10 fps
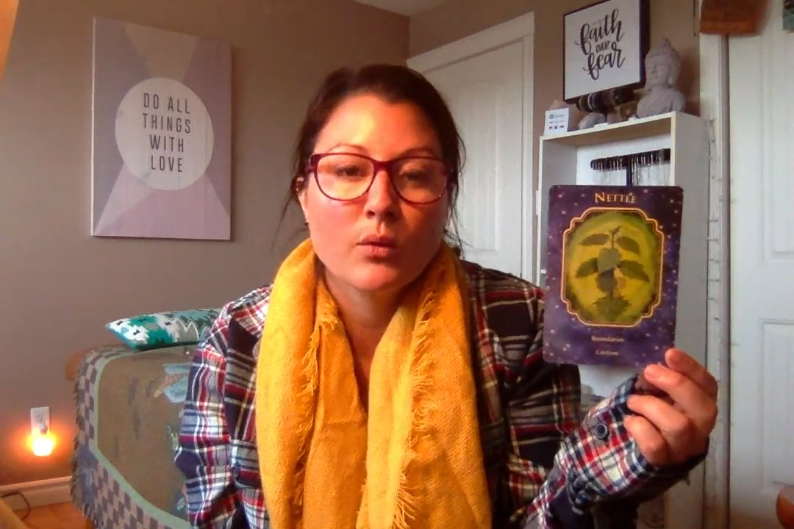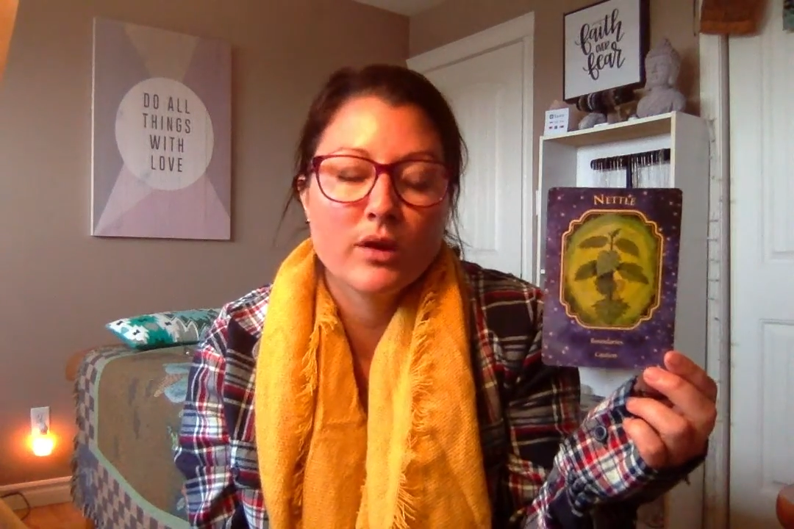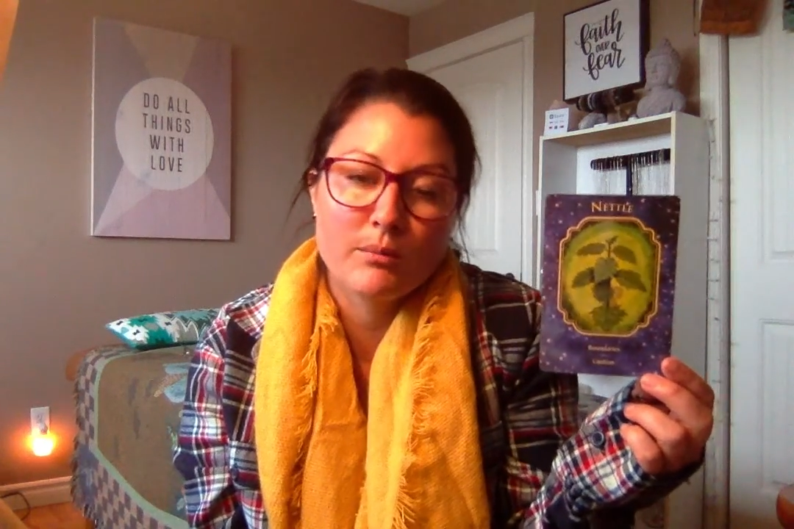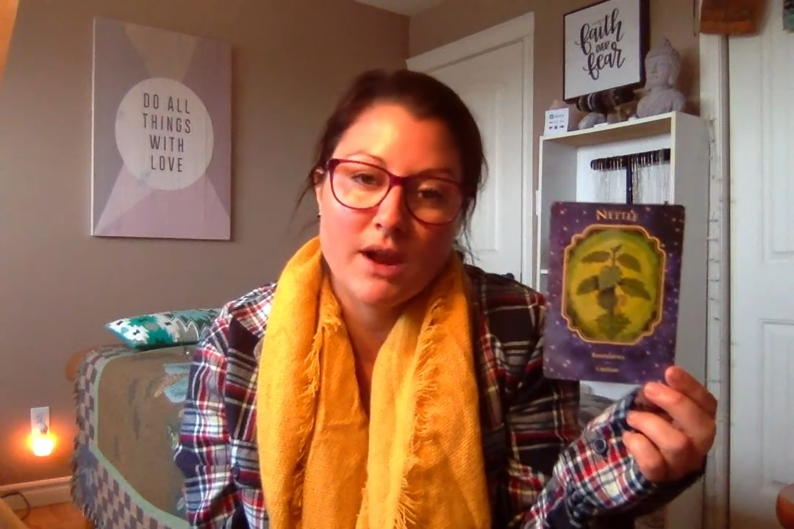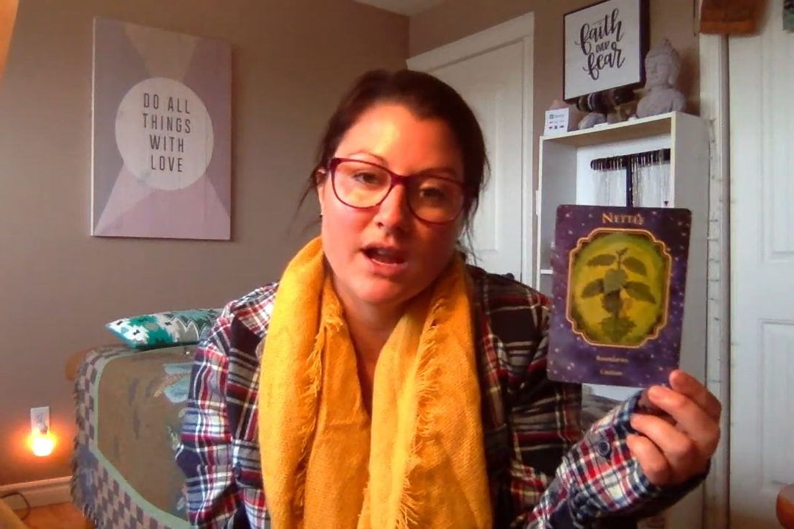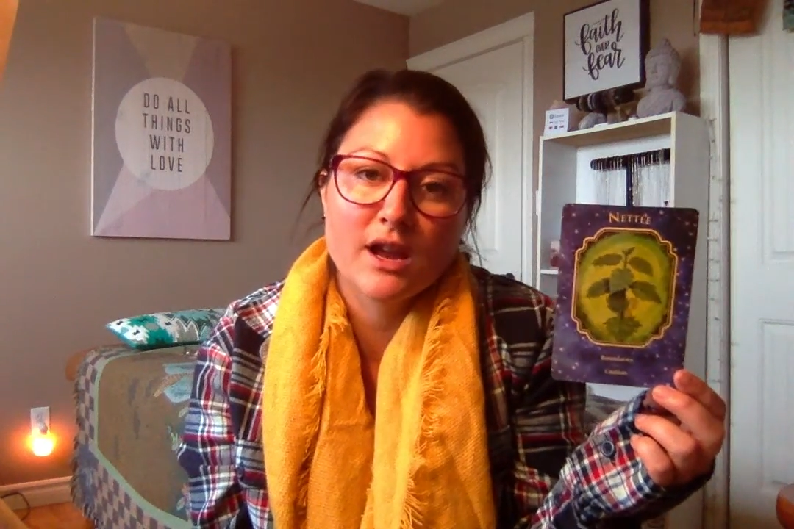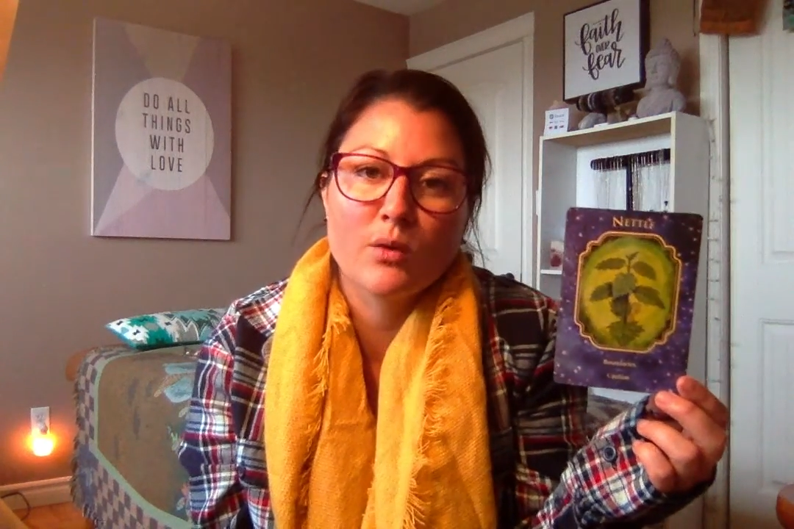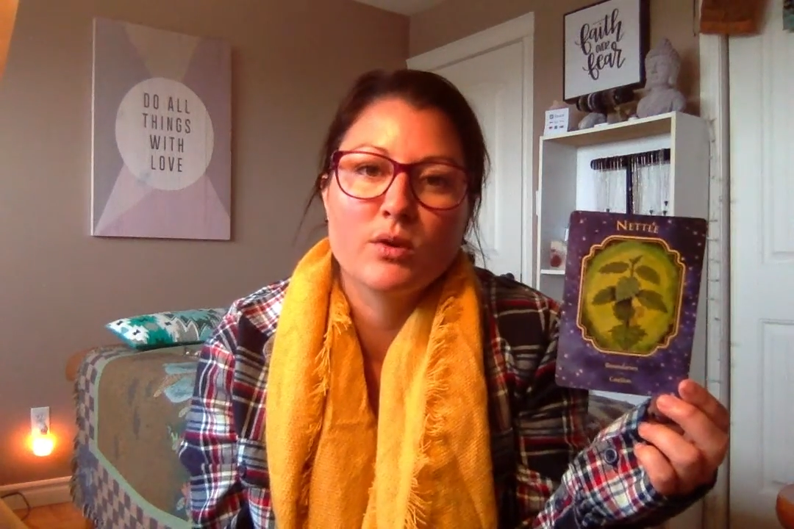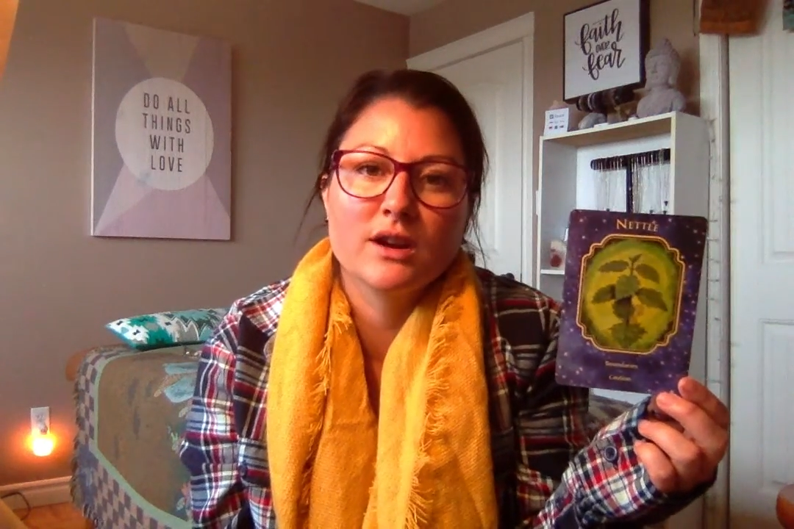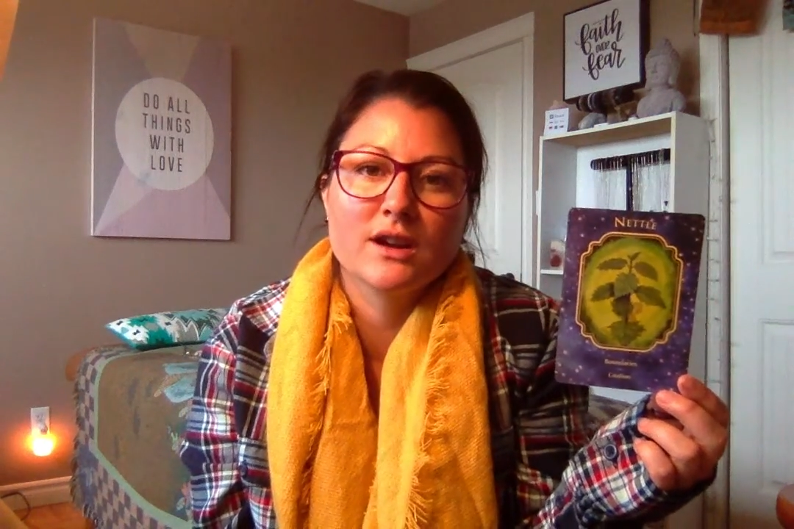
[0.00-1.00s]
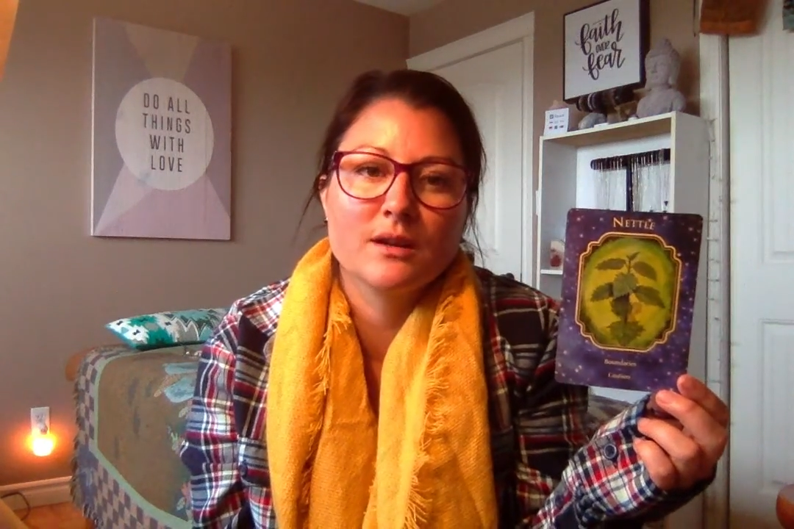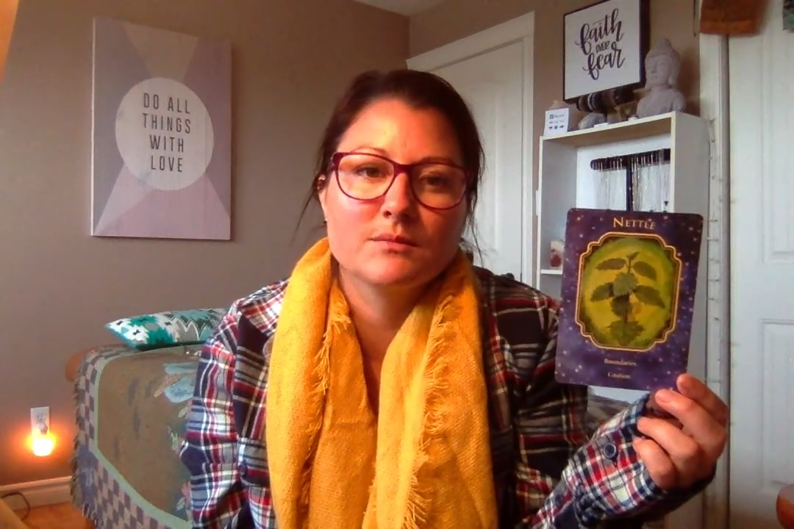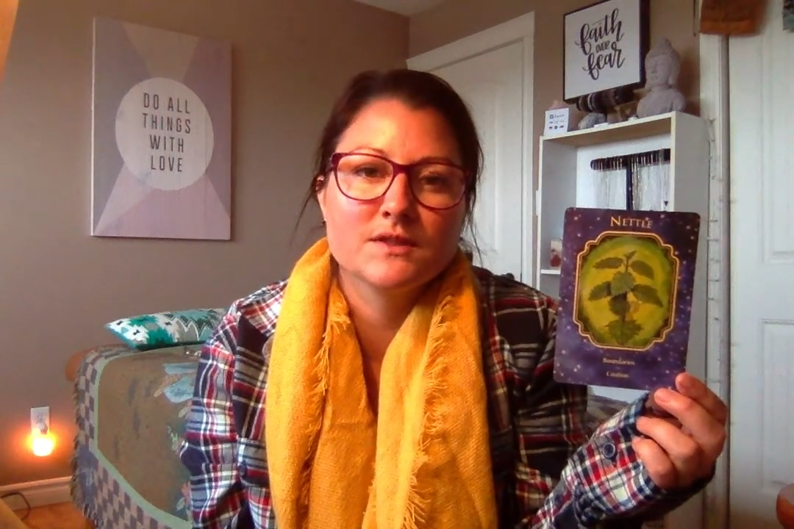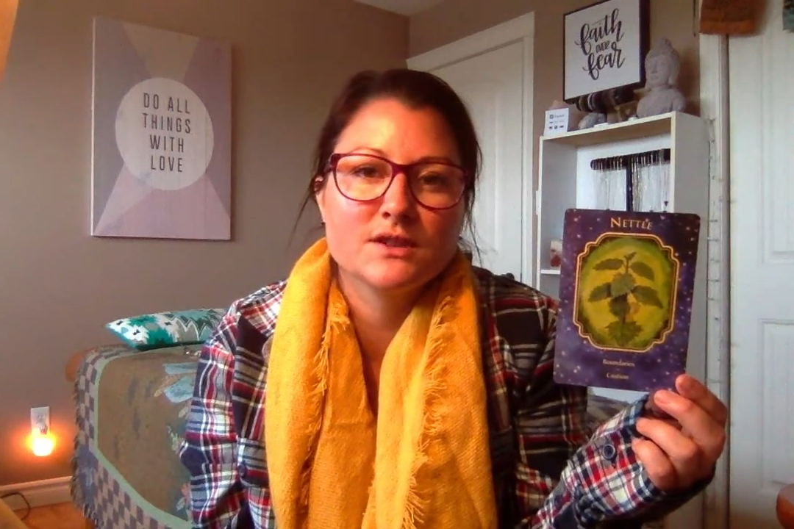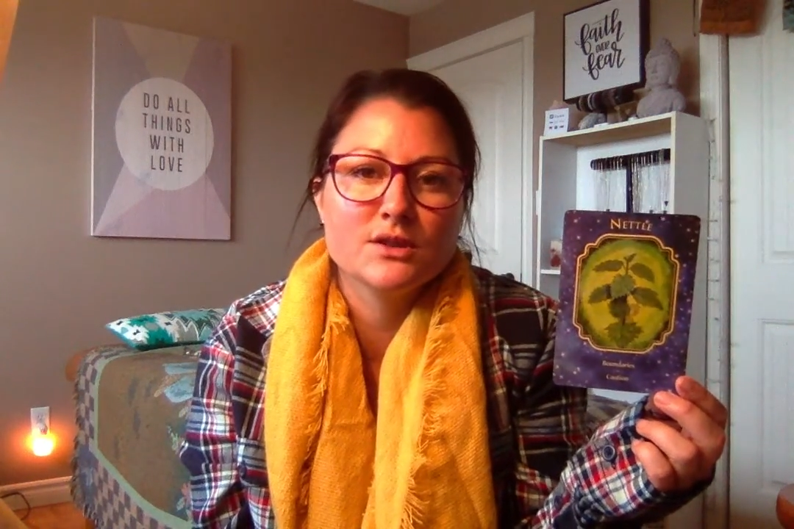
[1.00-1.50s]
we are making when it
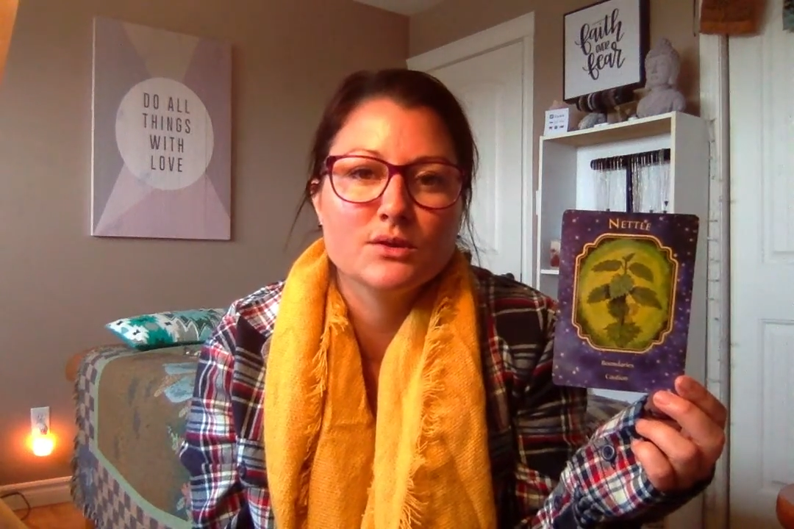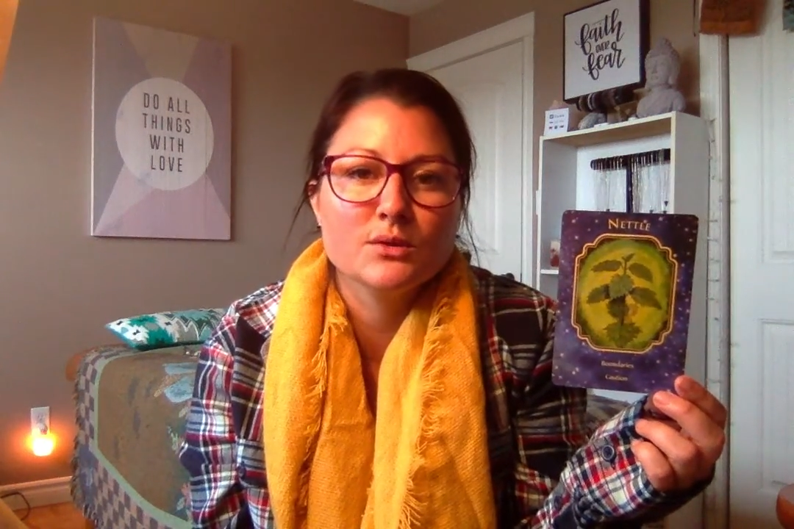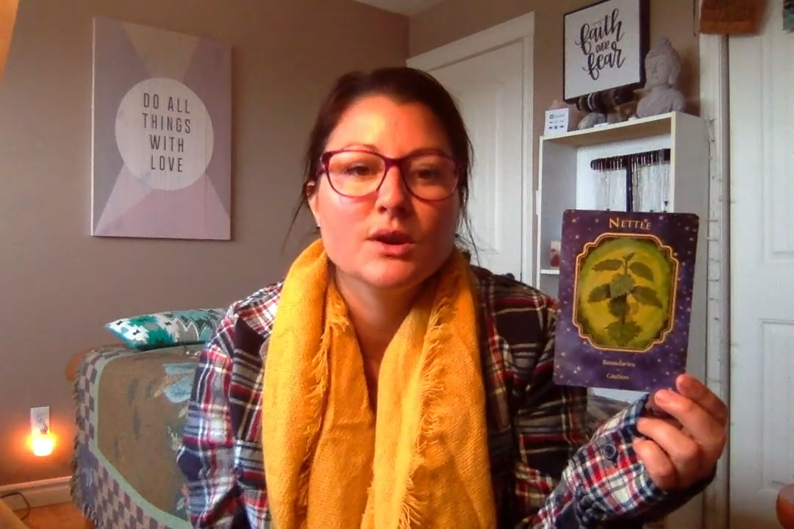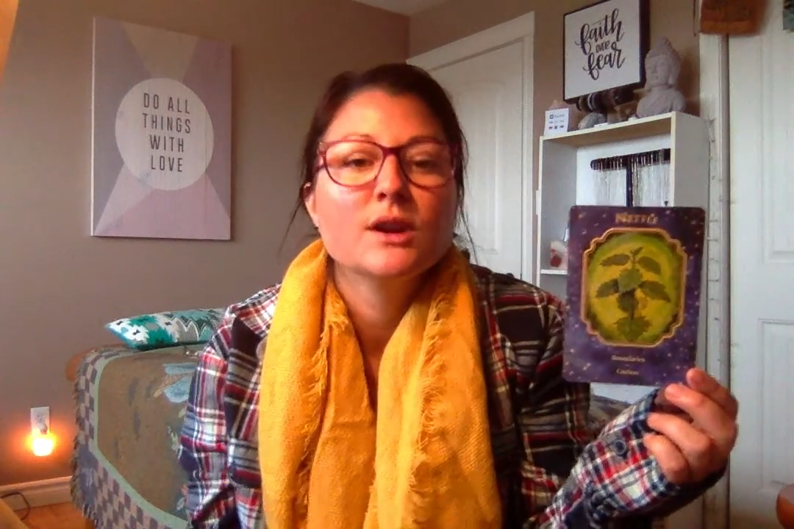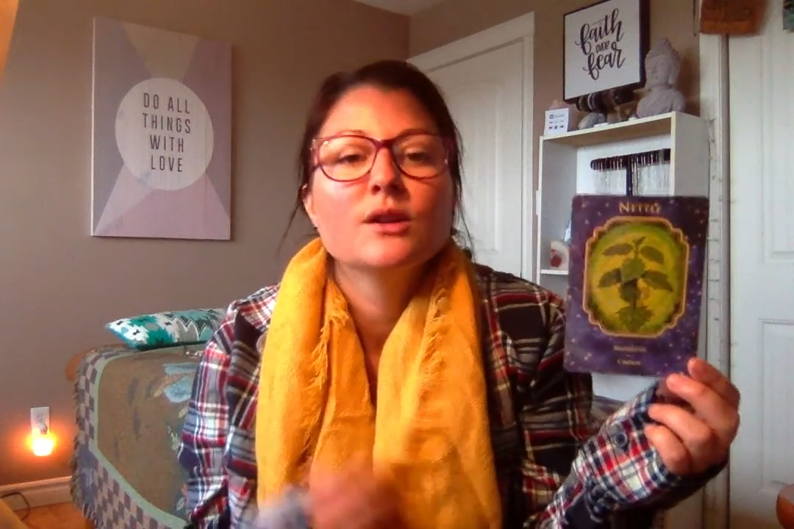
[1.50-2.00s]
comes to